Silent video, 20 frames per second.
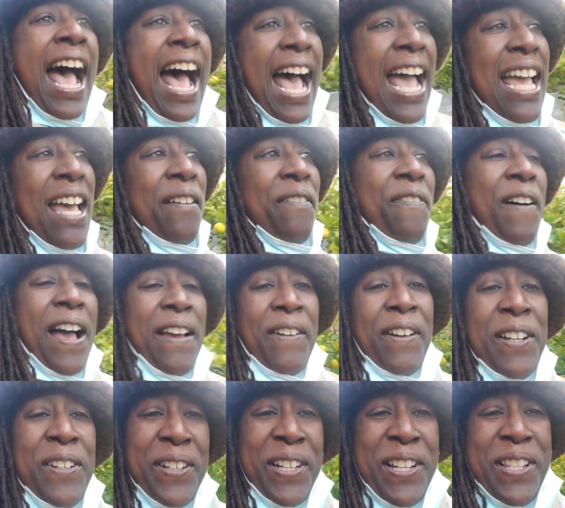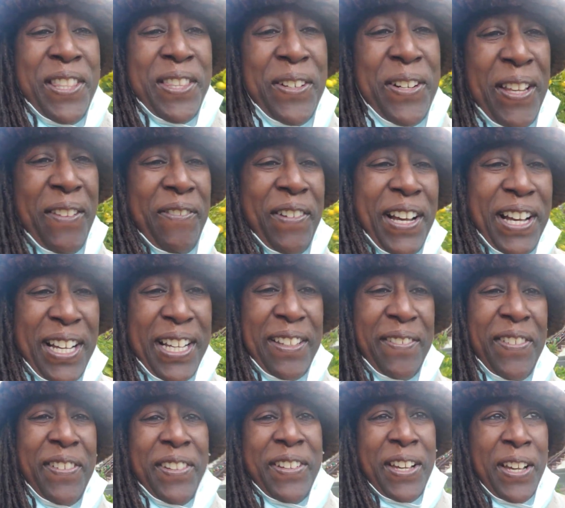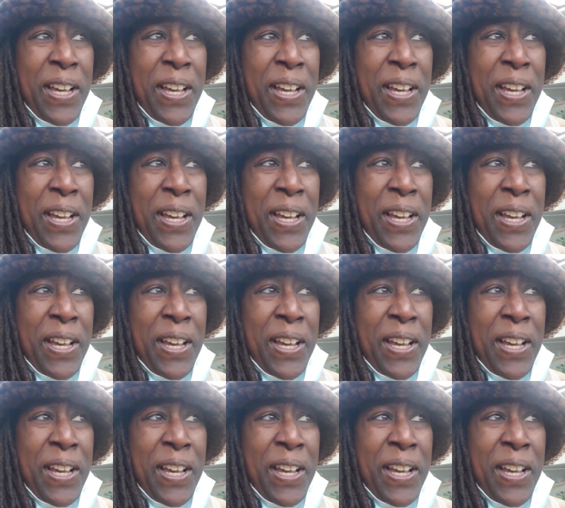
I have 535